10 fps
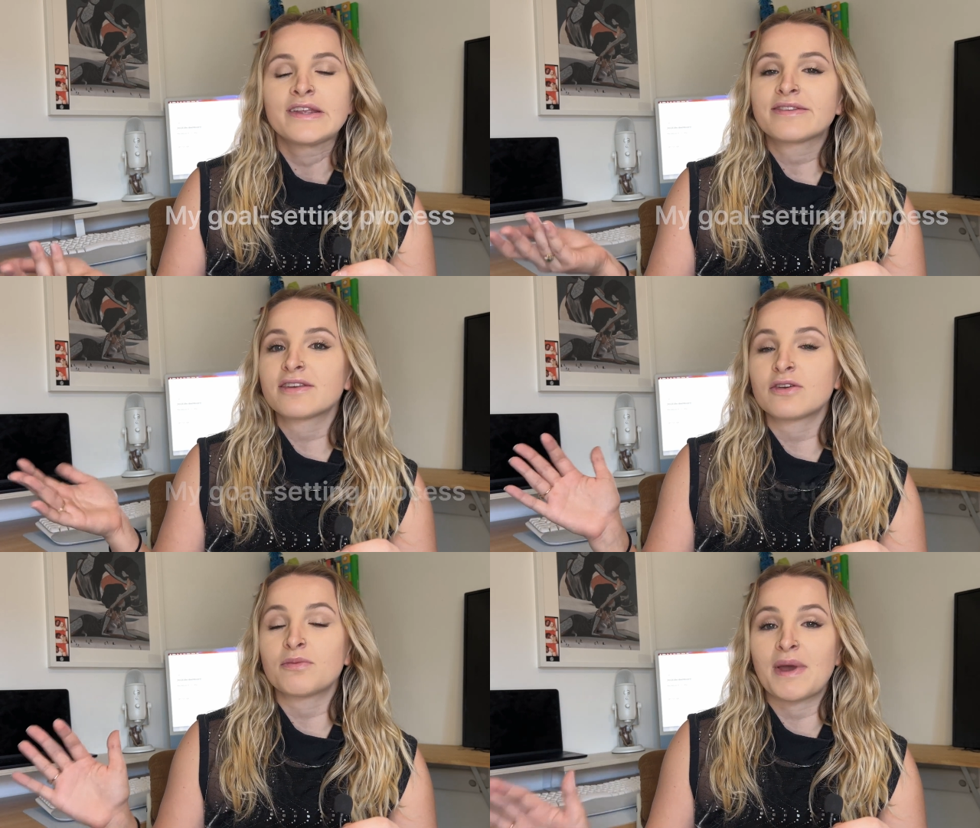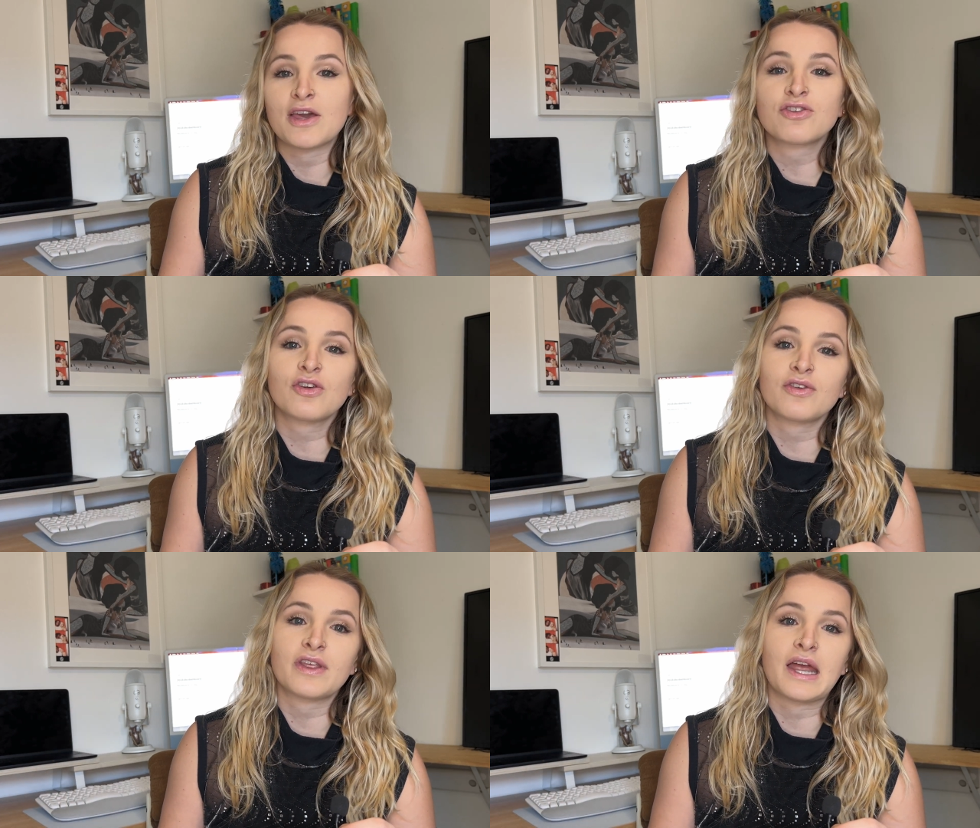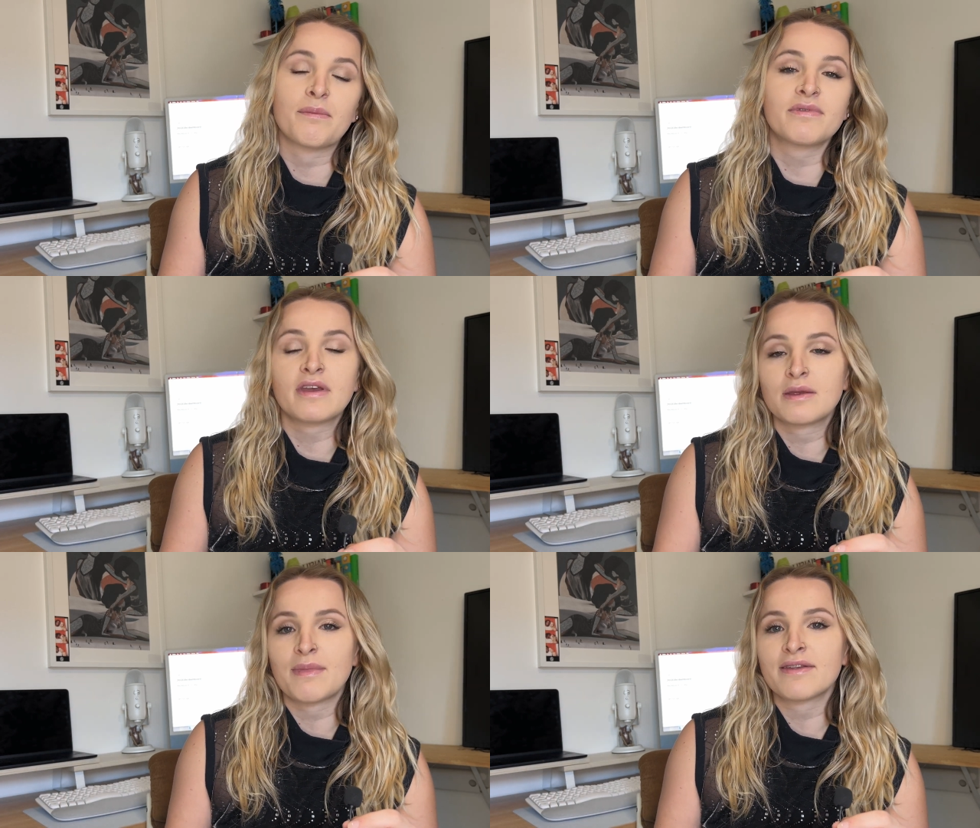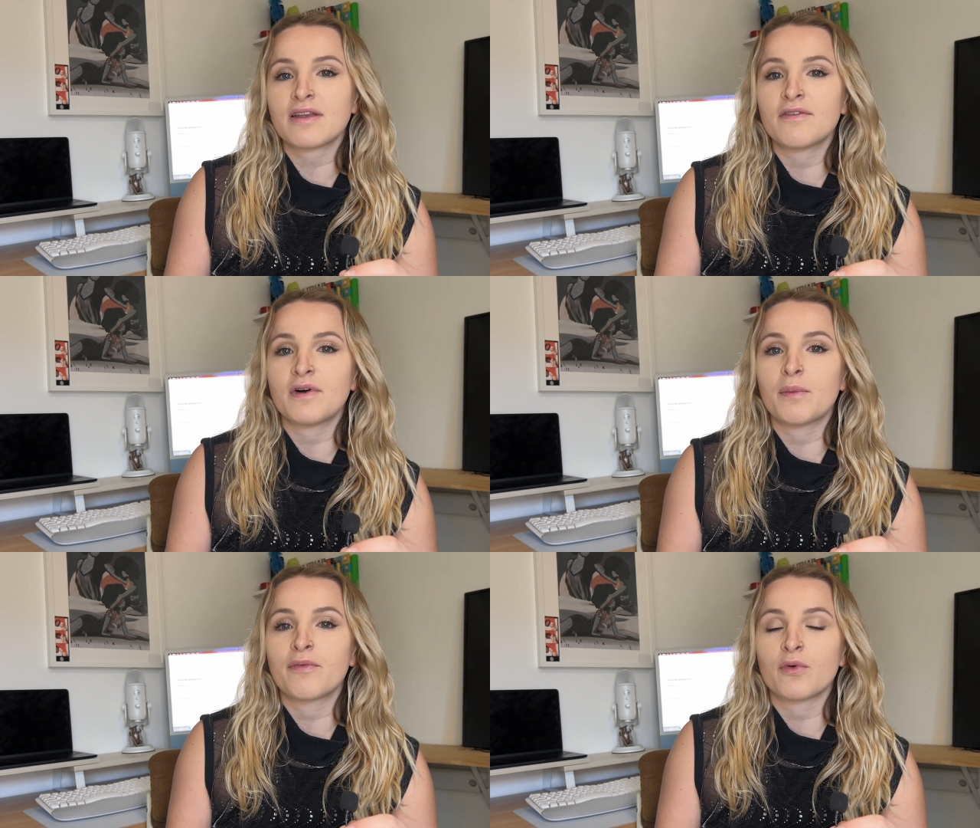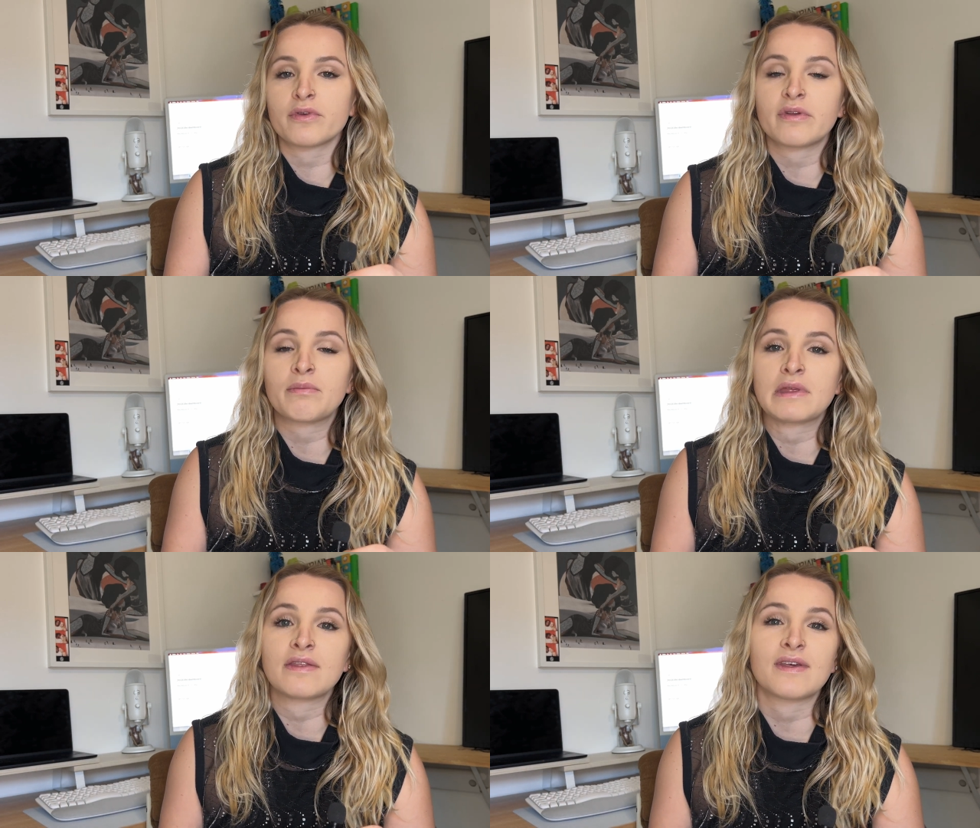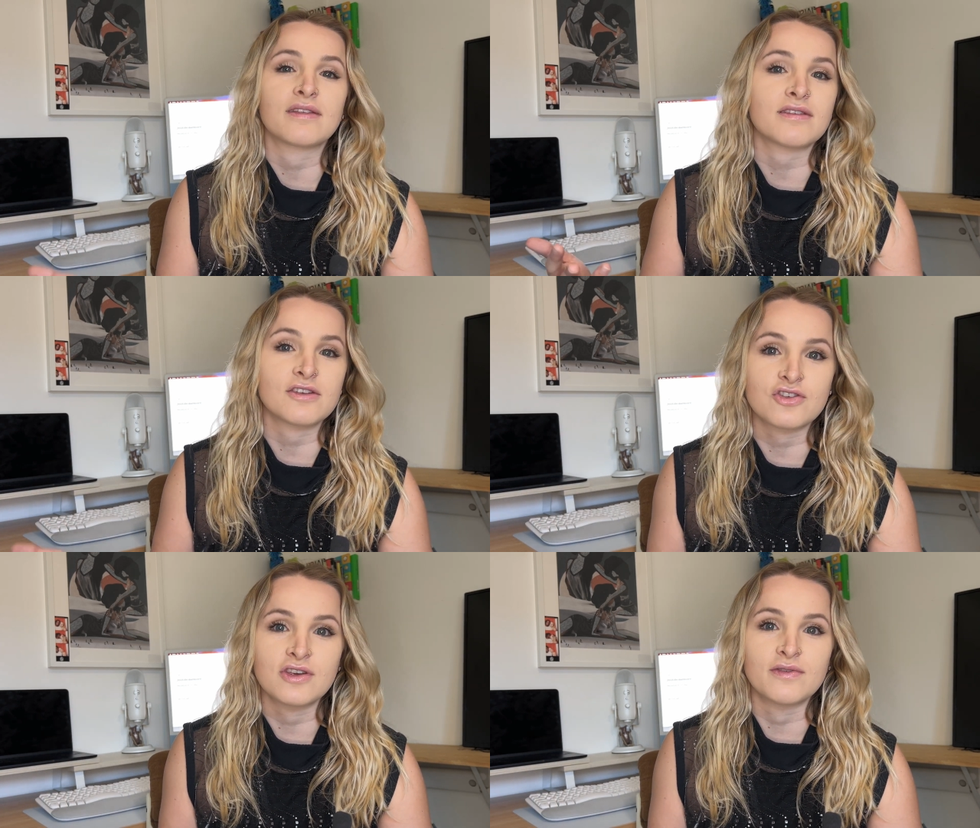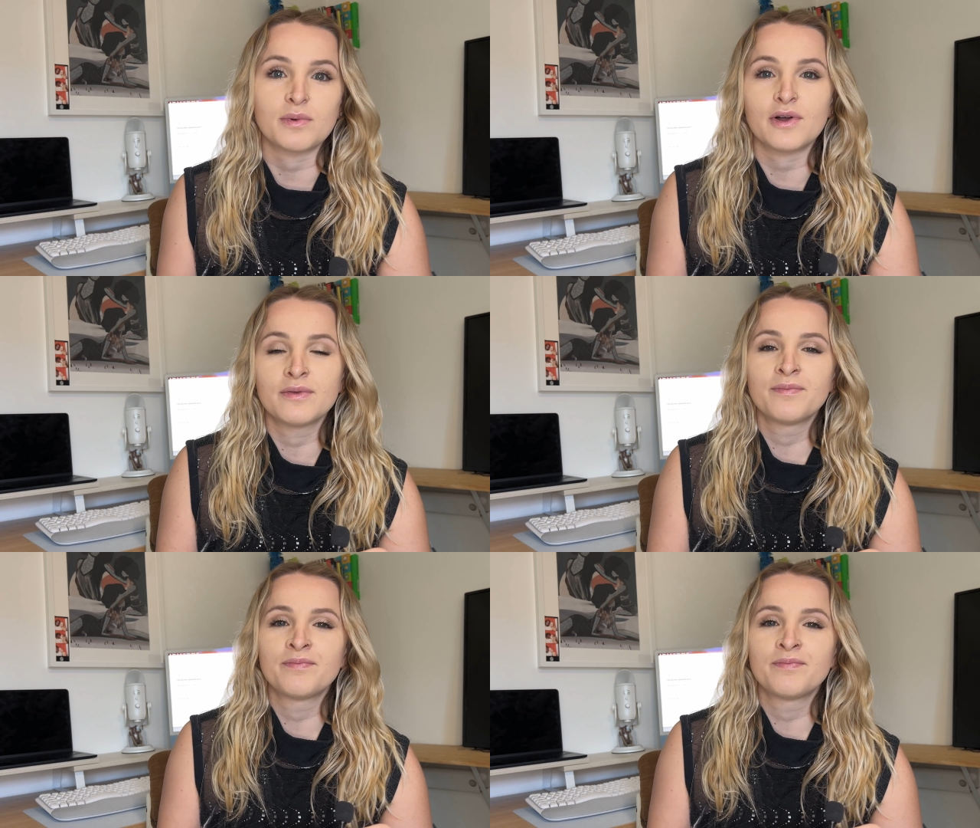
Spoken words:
to make sure that I'm setting myself up for something that's achievable.